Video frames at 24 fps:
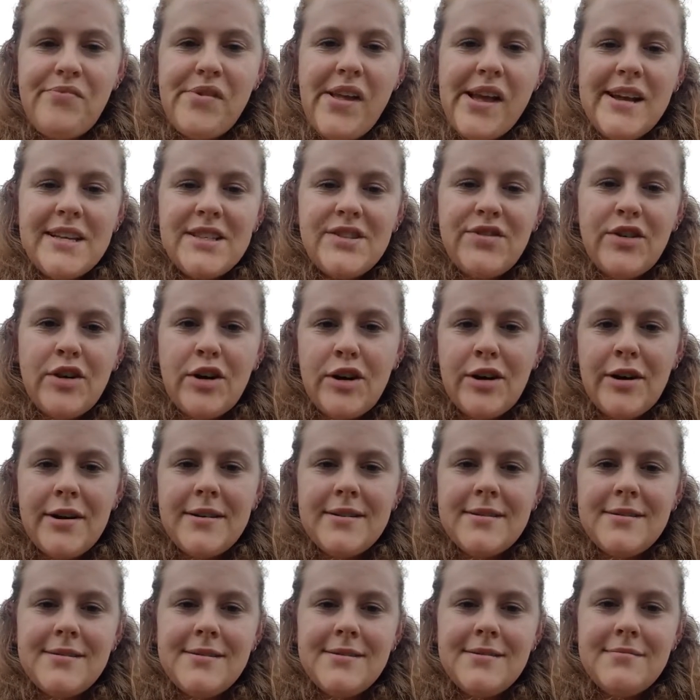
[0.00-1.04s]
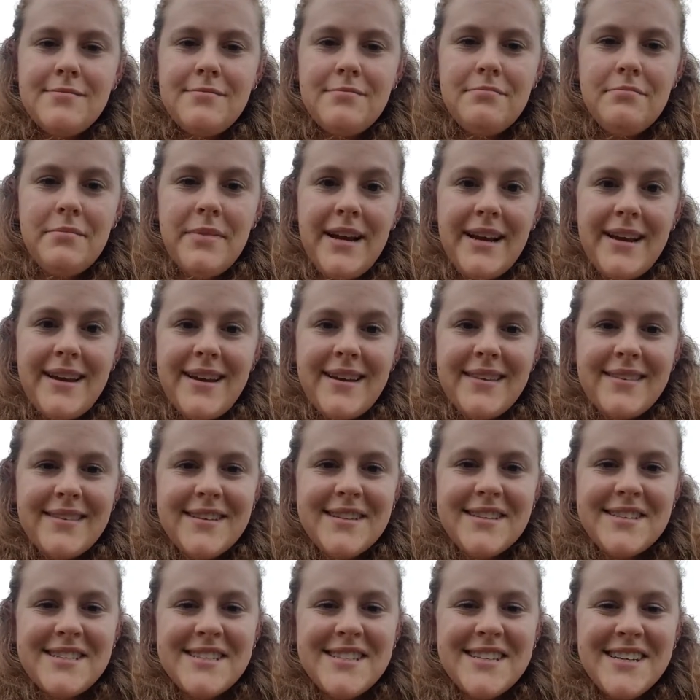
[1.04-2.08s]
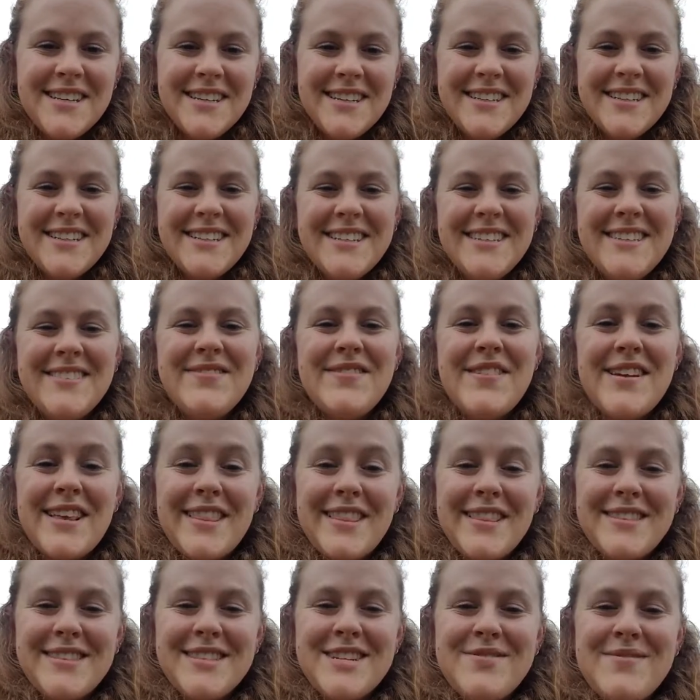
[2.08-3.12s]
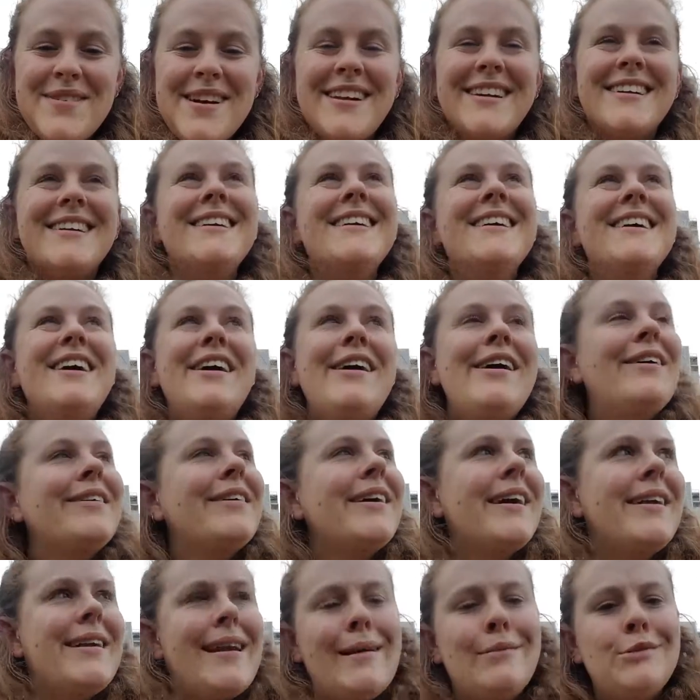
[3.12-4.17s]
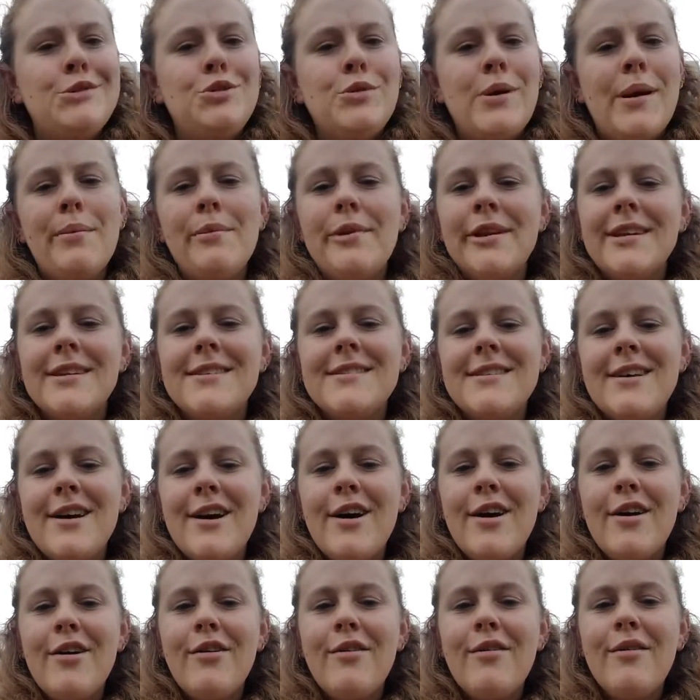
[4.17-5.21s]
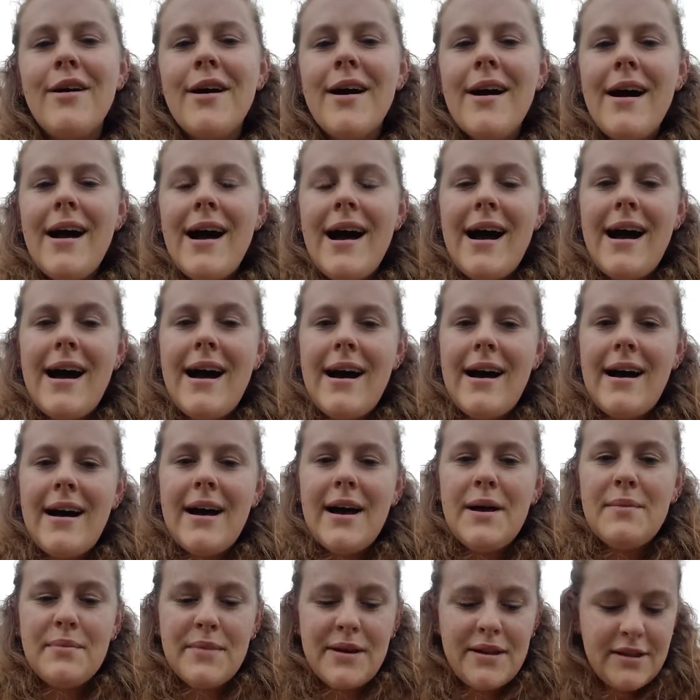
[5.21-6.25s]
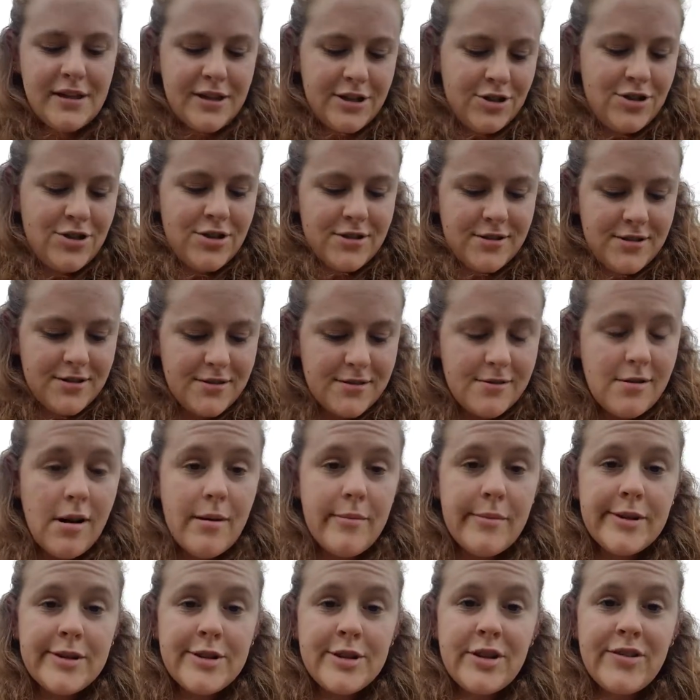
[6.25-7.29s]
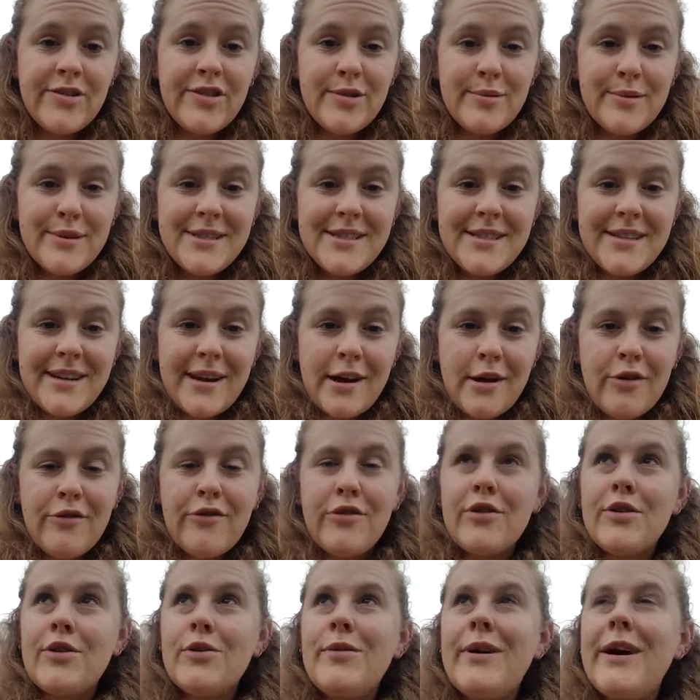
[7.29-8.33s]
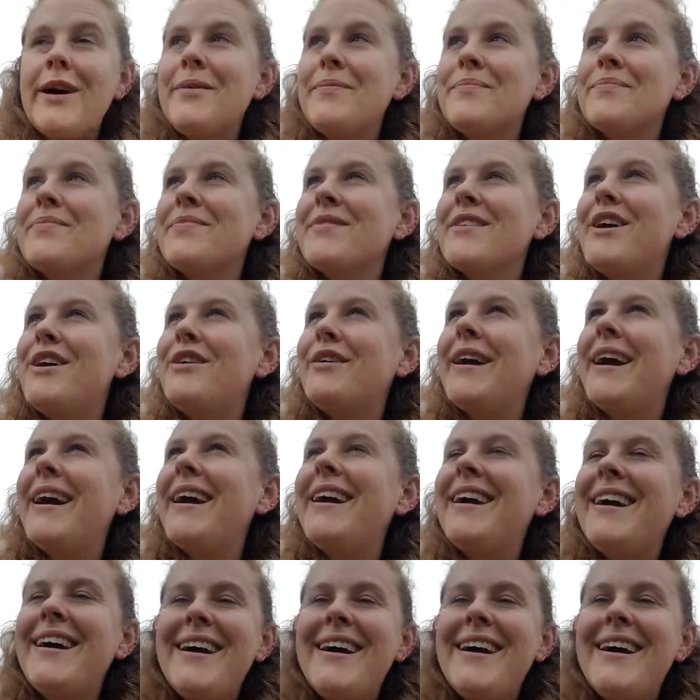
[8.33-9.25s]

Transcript: as far as making this go better. Okay, now I'm just rambling. So my lunch is almost over. I've been sitting out for a little while. Okay,